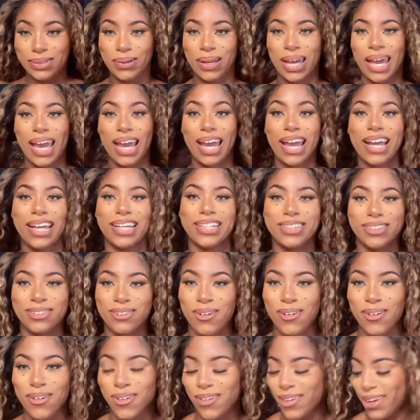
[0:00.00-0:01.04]
Okay,
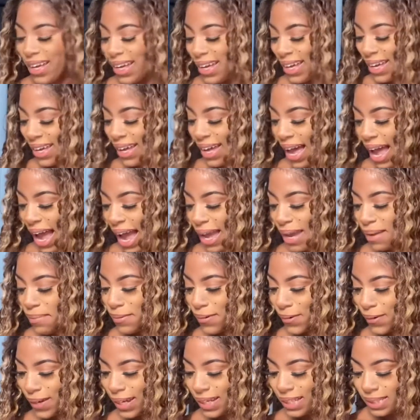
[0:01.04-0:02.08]
so I am
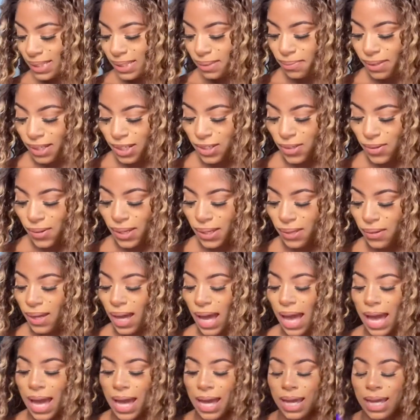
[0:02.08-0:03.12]
going to be showing you
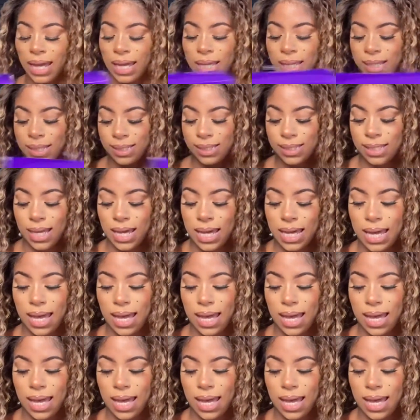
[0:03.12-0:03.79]
guys